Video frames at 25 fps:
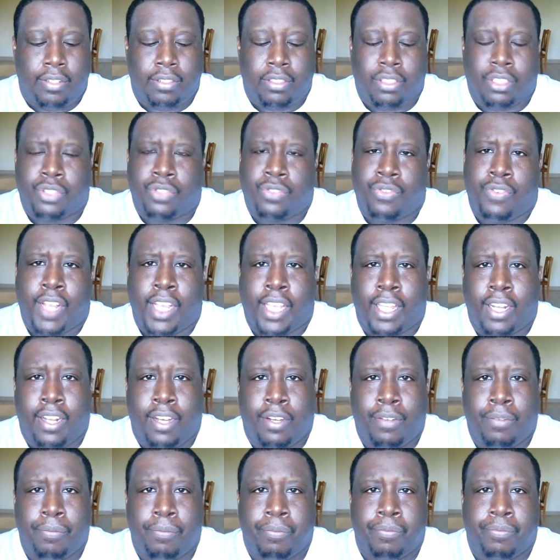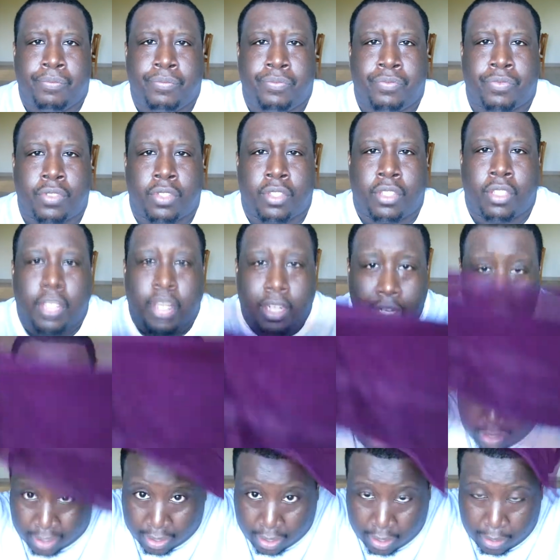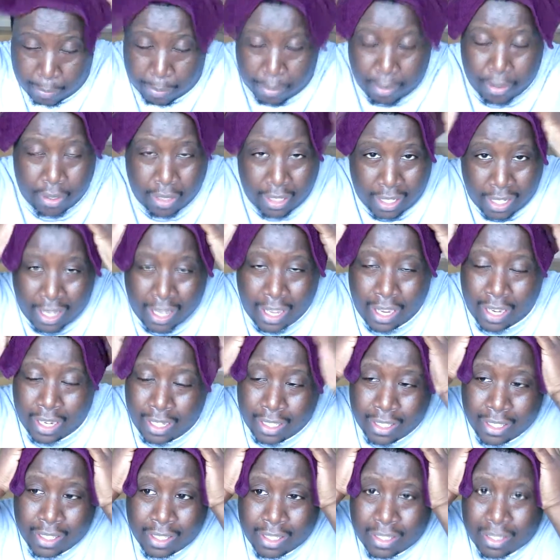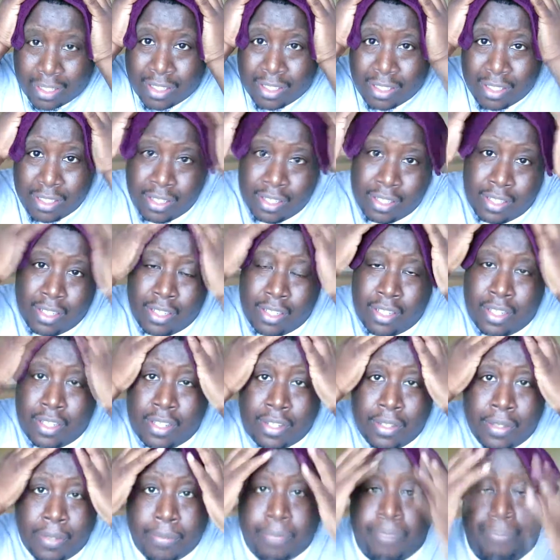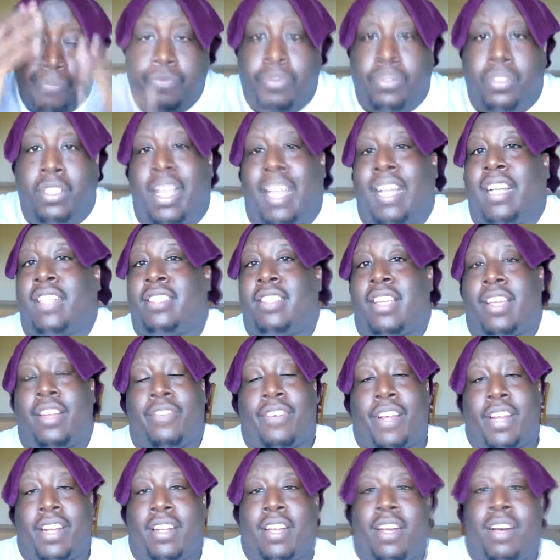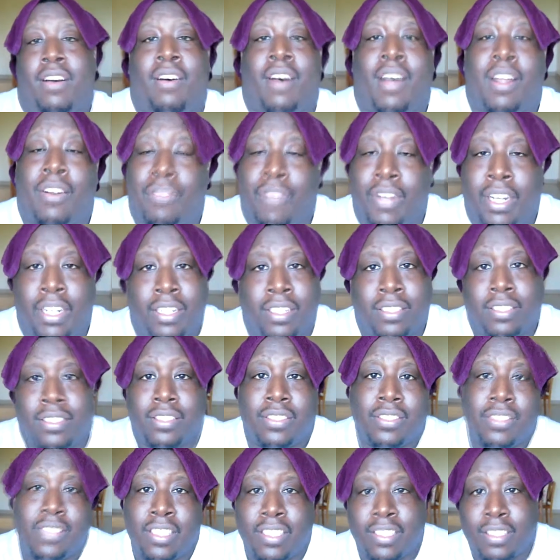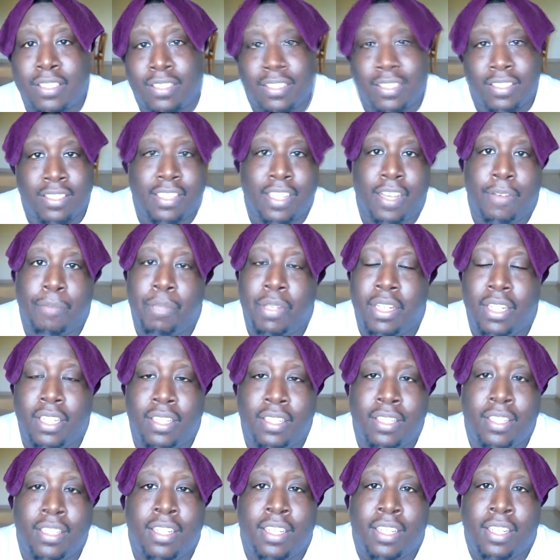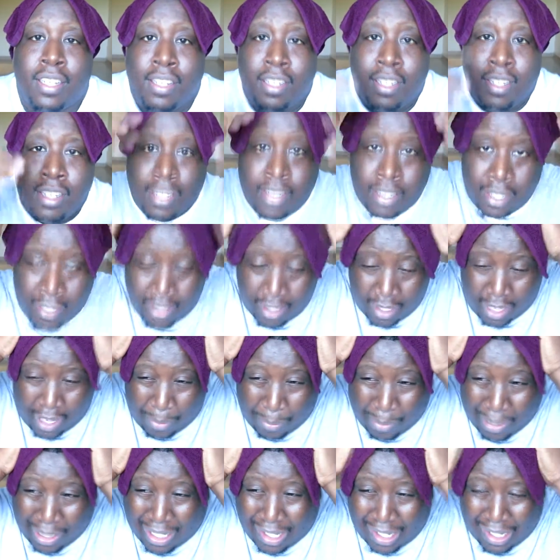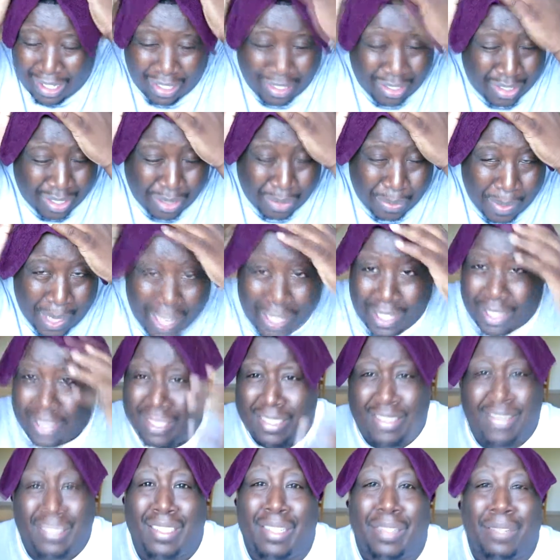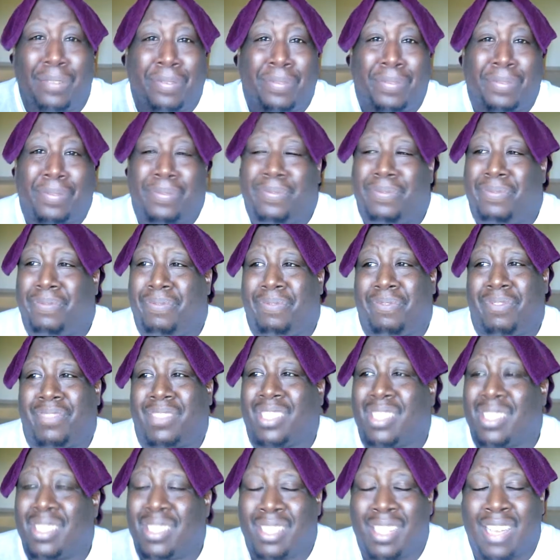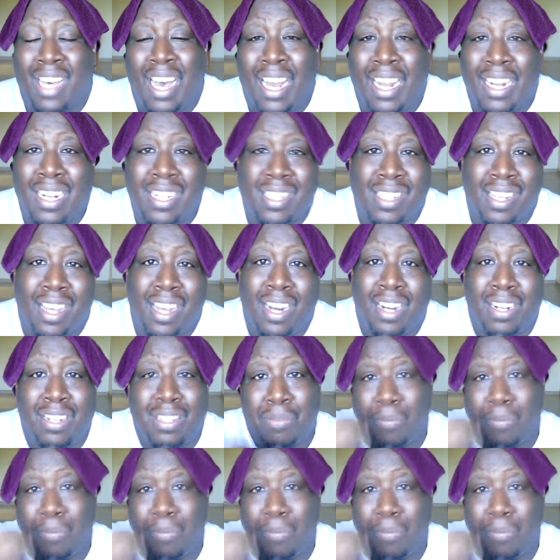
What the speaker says: just wring it out. And then you're just gonna put it on your head like this. I can tell you right now, I don't really need to do this because I've been kind of sweating and stuff because it's hot inside here,